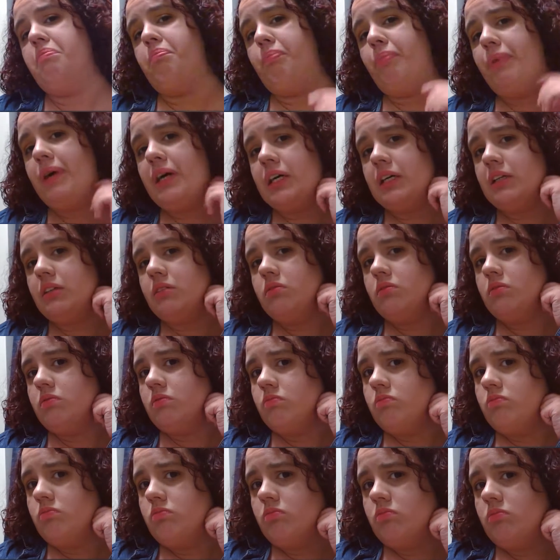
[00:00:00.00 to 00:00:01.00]
But
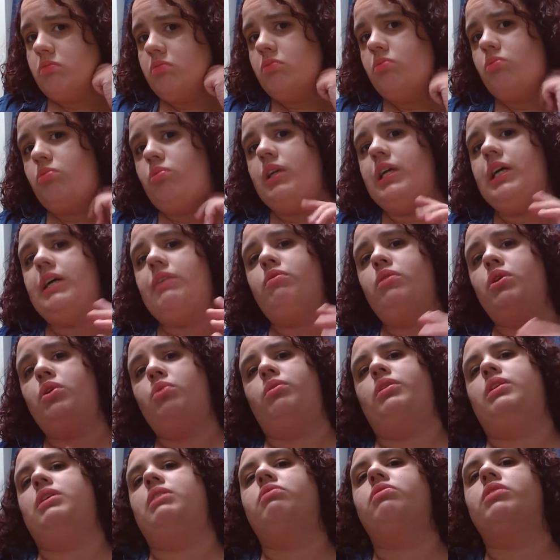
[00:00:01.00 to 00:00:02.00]
we have no
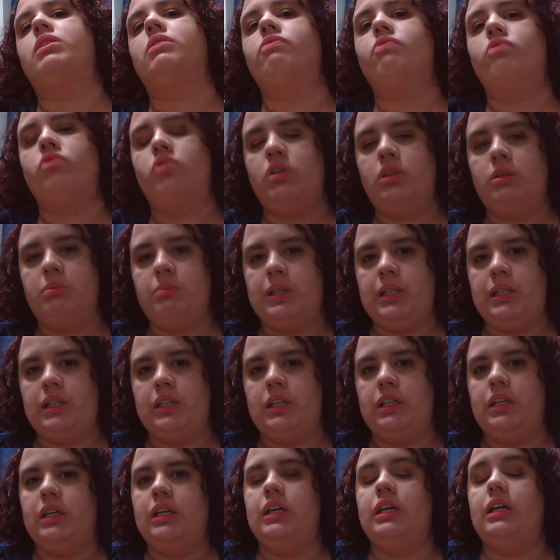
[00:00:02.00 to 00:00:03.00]
way of
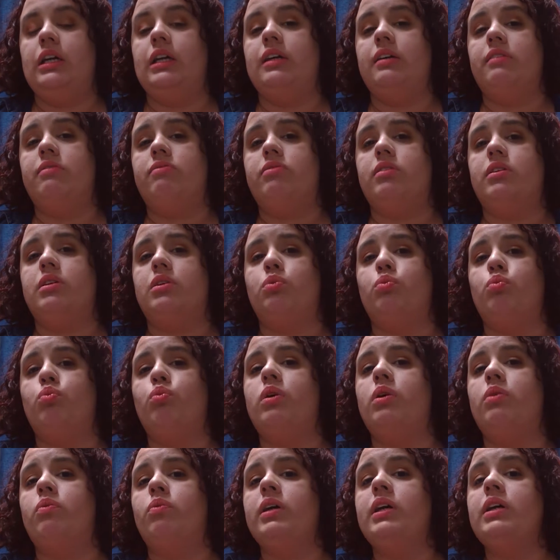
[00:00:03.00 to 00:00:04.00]
confirming if
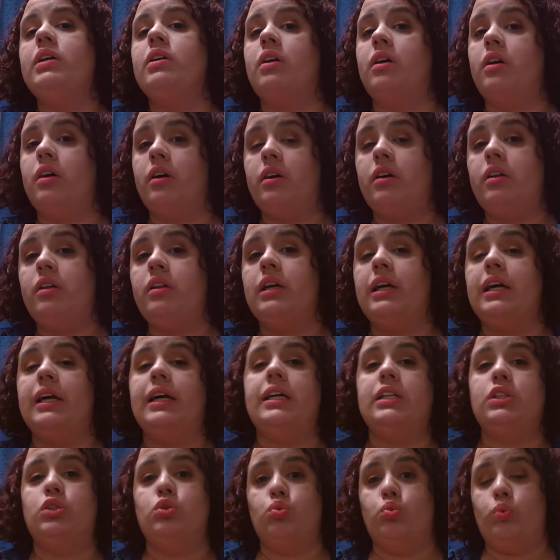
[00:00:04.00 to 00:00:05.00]
what we call
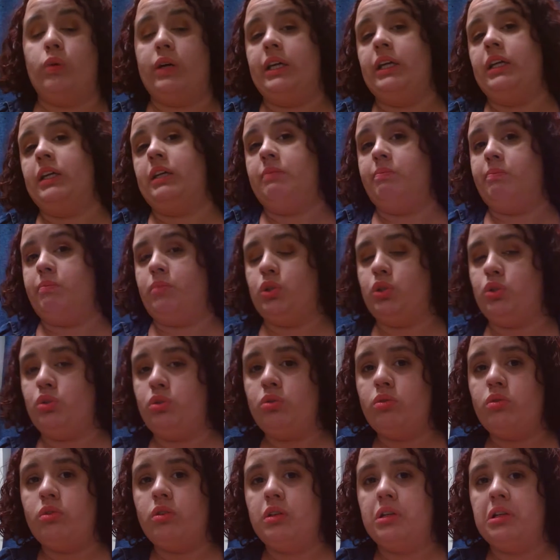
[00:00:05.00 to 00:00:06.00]
as red and
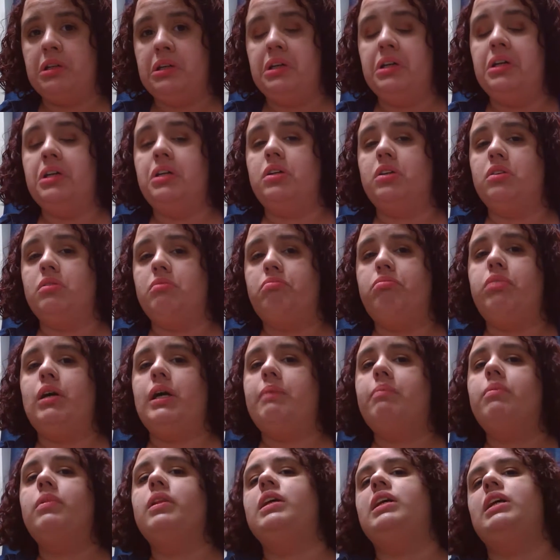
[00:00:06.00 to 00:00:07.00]
blue
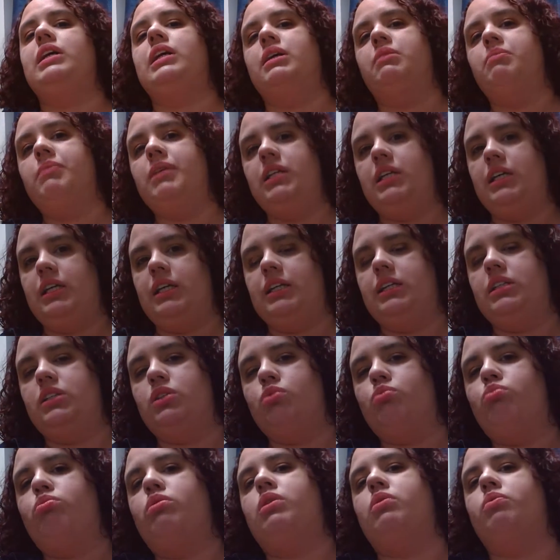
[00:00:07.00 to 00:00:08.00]
properly
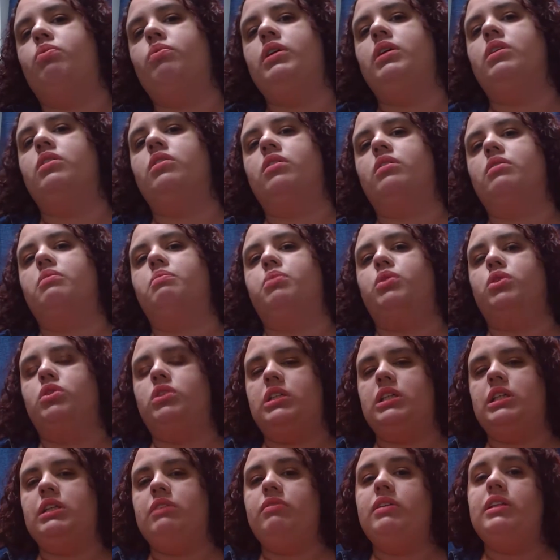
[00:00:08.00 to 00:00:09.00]
imitates what we are
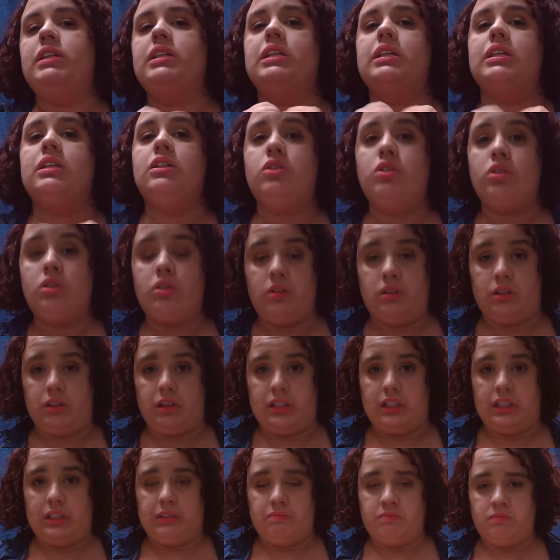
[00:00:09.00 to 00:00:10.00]
perceiving
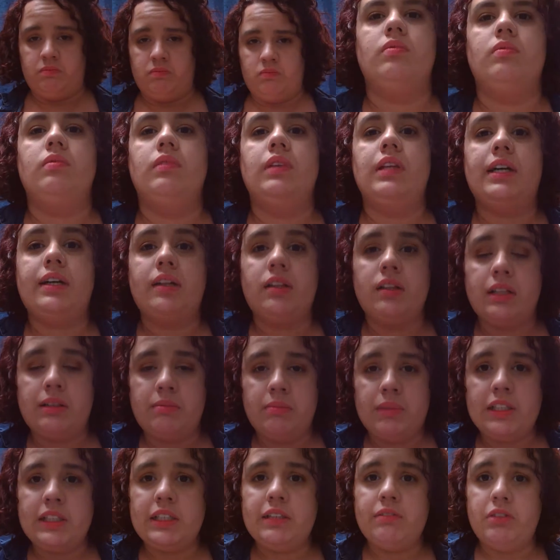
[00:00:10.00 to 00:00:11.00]
internally. Now let
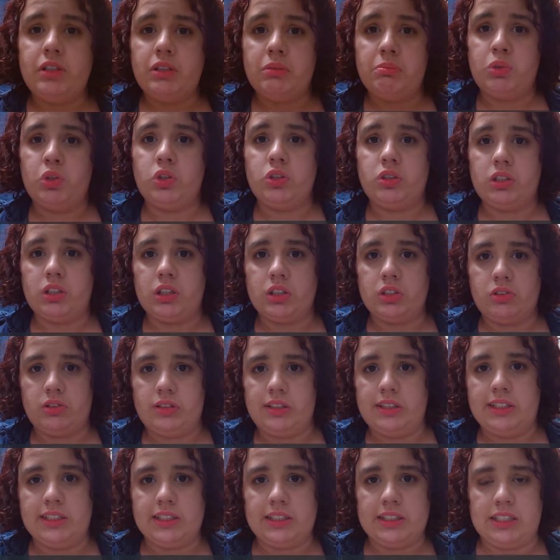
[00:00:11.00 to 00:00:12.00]
me give you a more
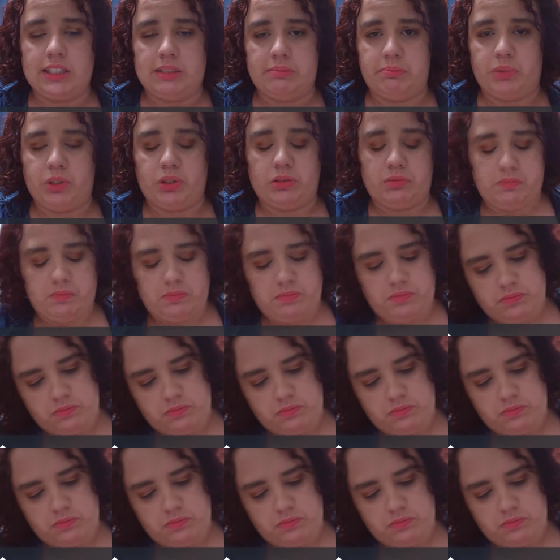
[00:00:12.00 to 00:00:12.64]
concrete example.